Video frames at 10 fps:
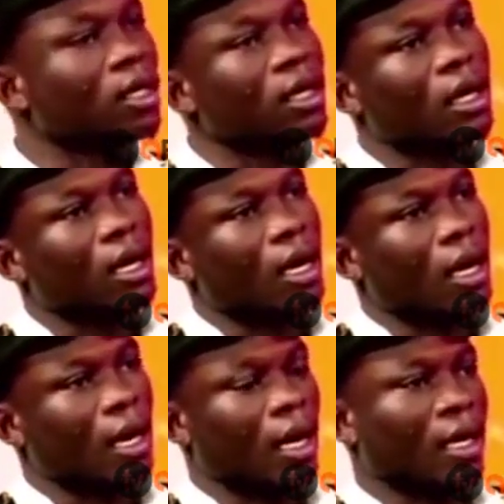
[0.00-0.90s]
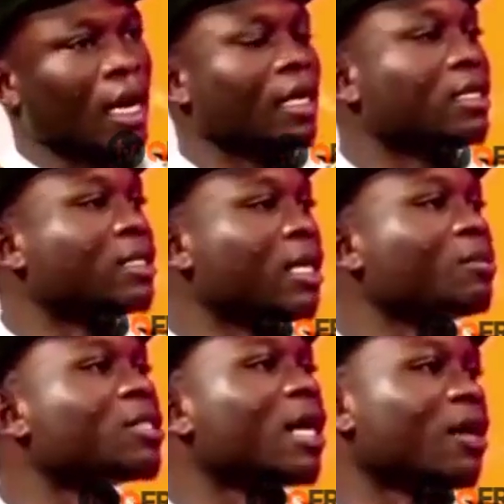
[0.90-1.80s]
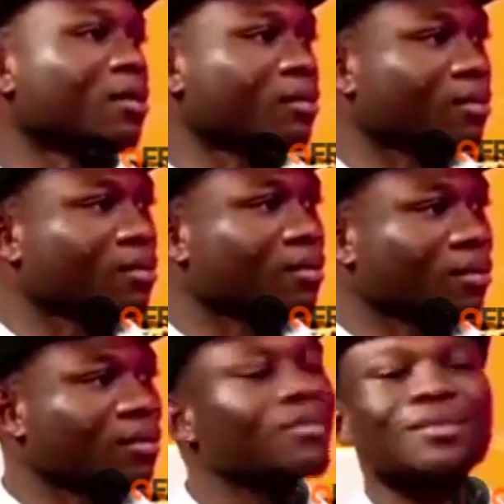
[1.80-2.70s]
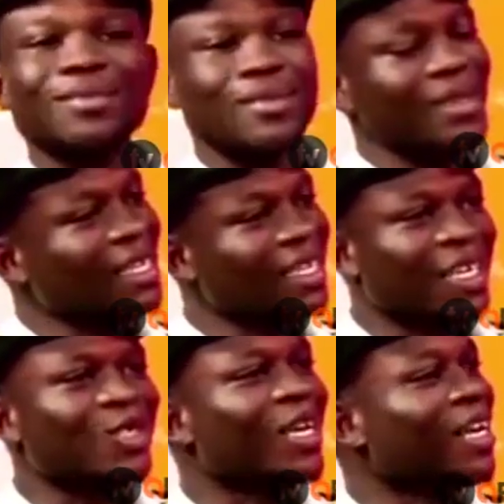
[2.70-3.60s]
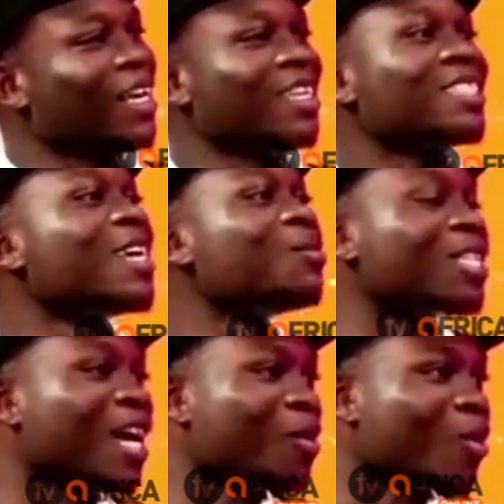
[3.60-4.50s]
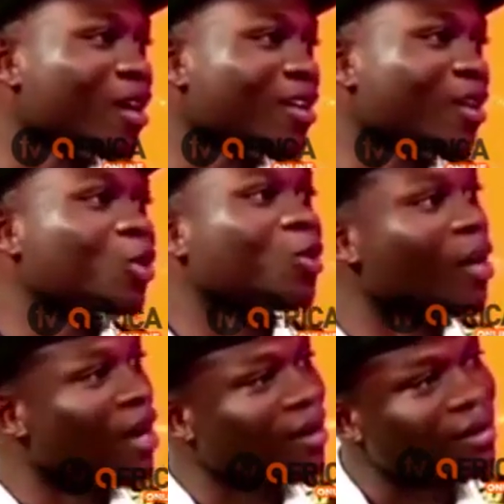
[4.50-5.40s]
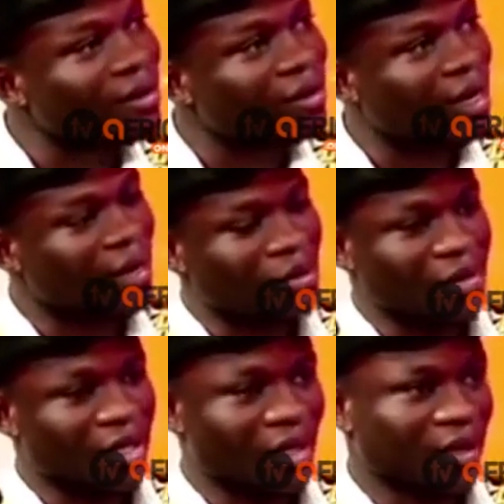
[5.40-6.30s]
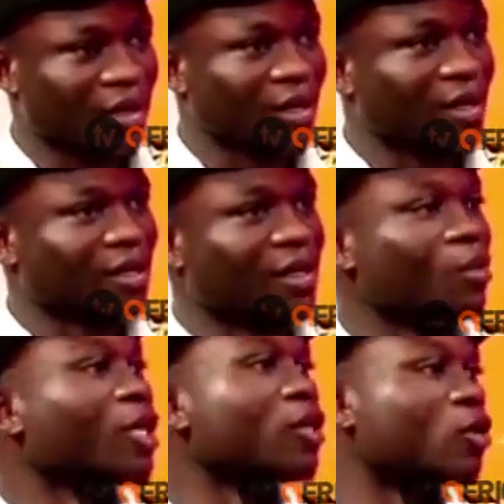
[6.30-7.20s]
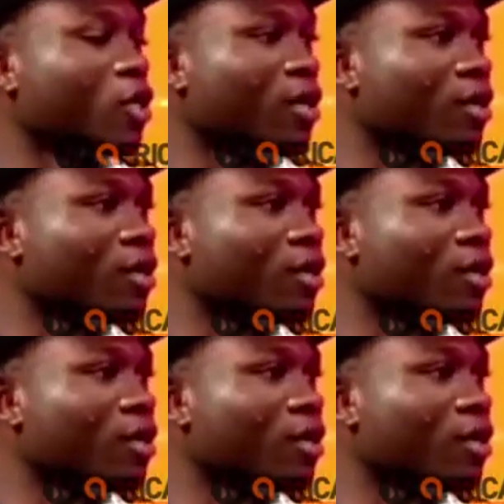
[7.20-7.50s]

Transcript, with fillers: Oh, okay. And so at the same time, yes, and at the same time when Idra, um, the the military.